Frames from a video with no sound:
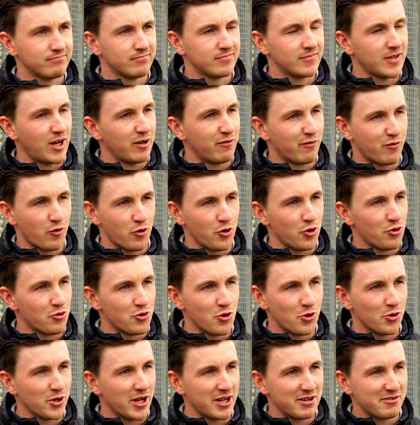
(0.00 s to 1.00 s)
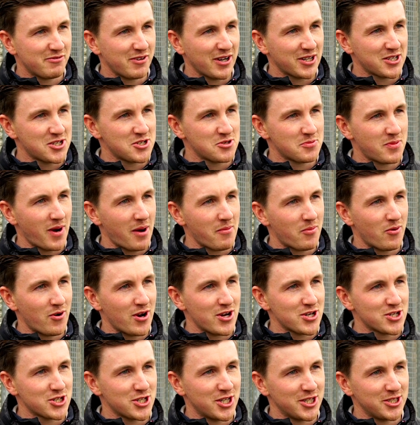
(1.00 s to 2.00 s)
And four in a row not affecting your
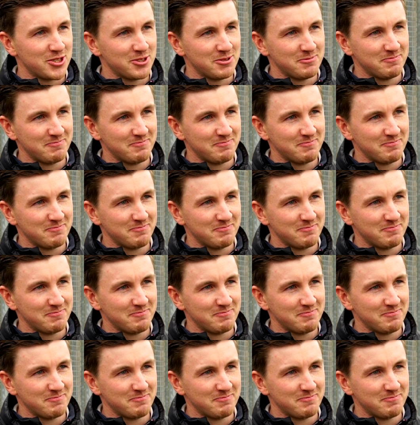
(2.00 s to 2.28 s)
preparation either?